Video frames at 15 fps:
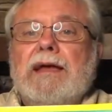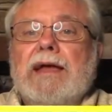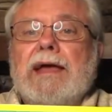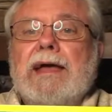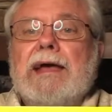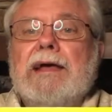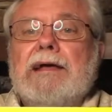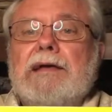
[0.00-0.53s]

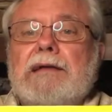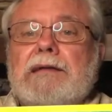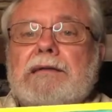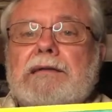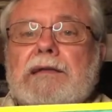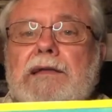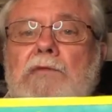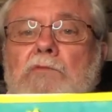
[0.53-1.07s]

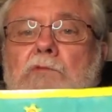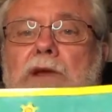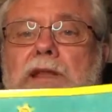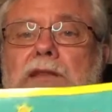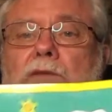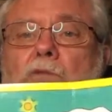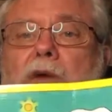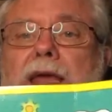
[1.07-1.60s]
And
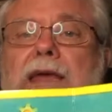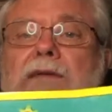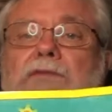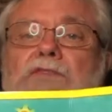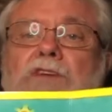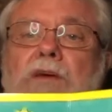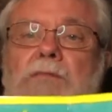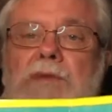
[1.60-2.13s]
when the
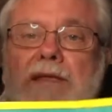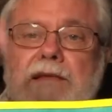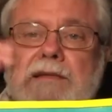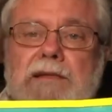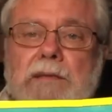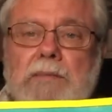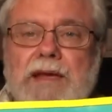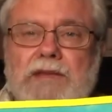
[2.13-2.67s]
waves come in,
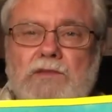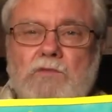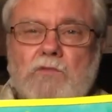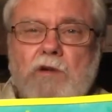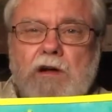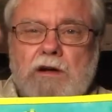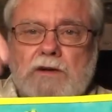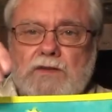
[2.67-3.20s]
they make the
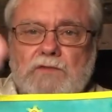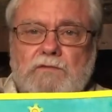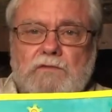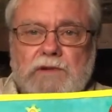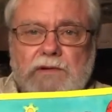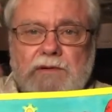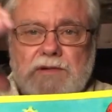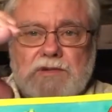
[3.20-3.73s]
rocks
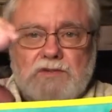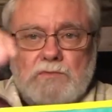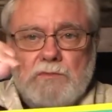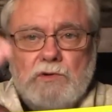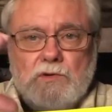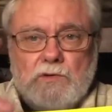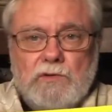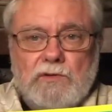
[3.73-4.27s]
very
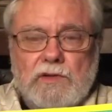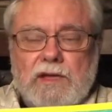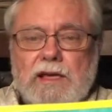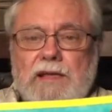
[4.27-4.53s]
smooth.